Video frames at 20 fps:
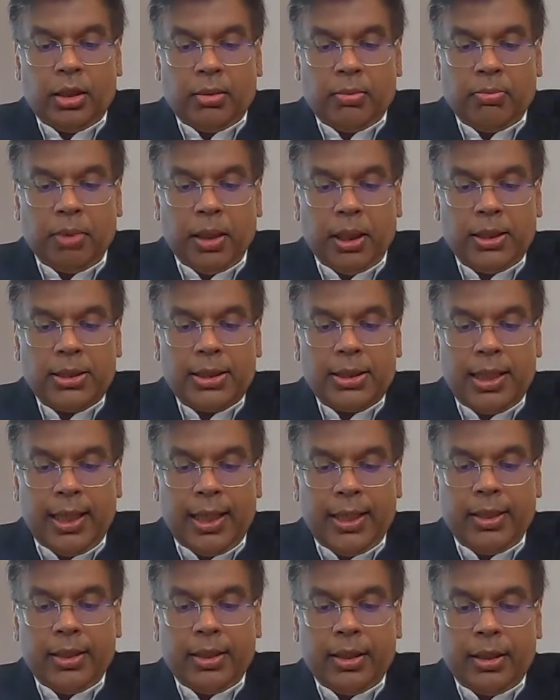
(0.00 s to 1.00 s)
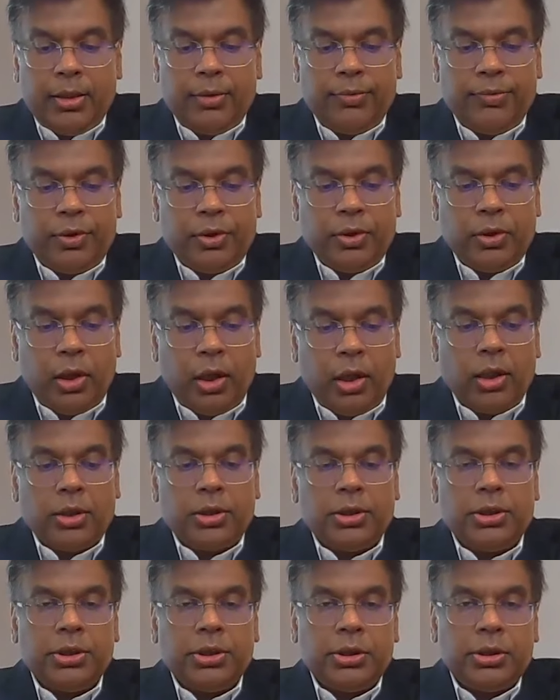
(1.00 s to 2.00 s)
but is light enough to
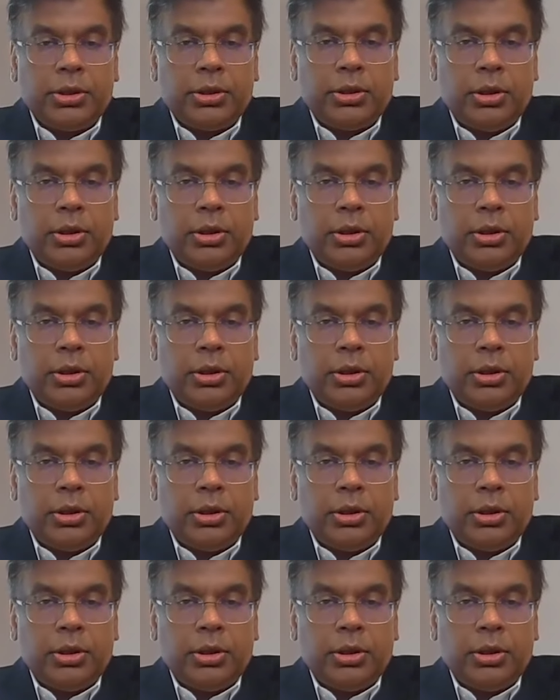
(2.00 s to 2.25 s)
launch.